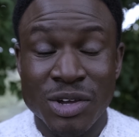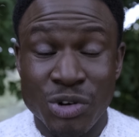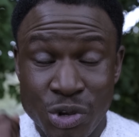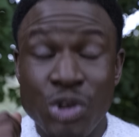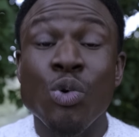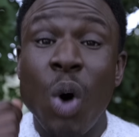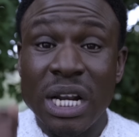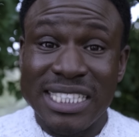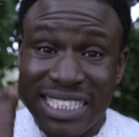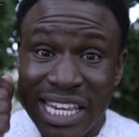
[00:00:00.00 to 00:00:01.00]
Do you want
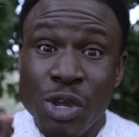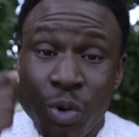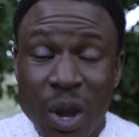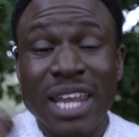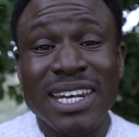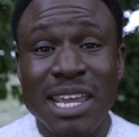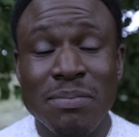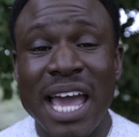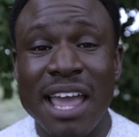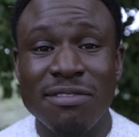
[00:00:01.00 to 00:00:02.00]
to see you win, Deep
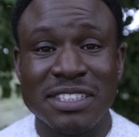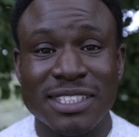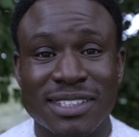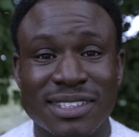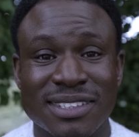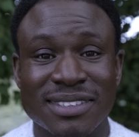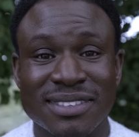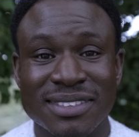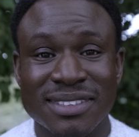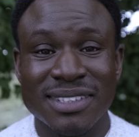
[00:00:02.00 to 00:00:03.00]
Divers?
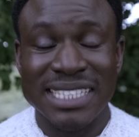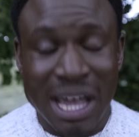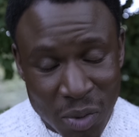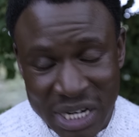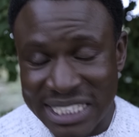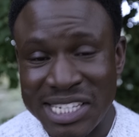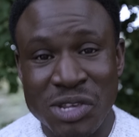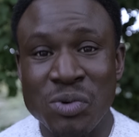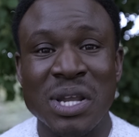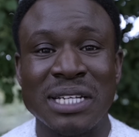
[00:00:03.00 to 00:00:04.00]
Because I want to see
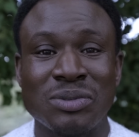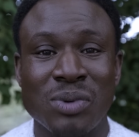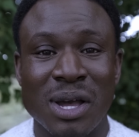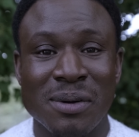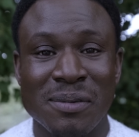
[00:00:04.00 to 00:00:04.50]
you win as well.